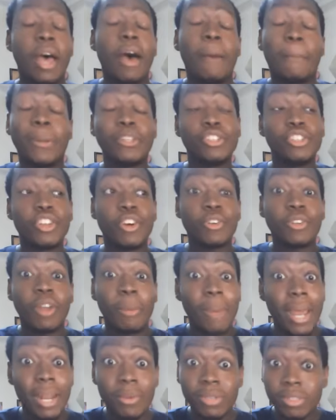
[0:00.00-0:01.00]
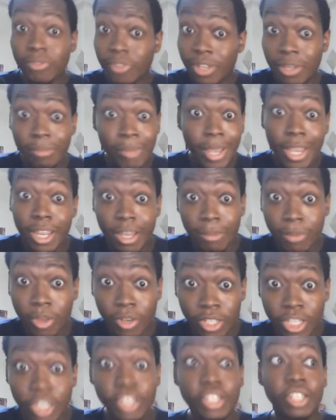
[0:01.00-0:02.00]
but you know, nobody was really paying him no
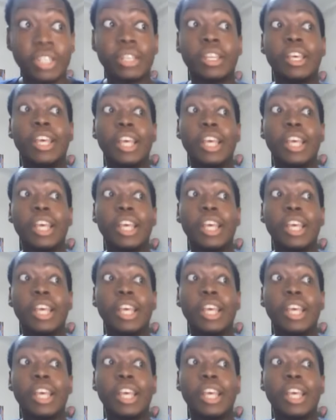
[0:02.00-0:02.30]
attention.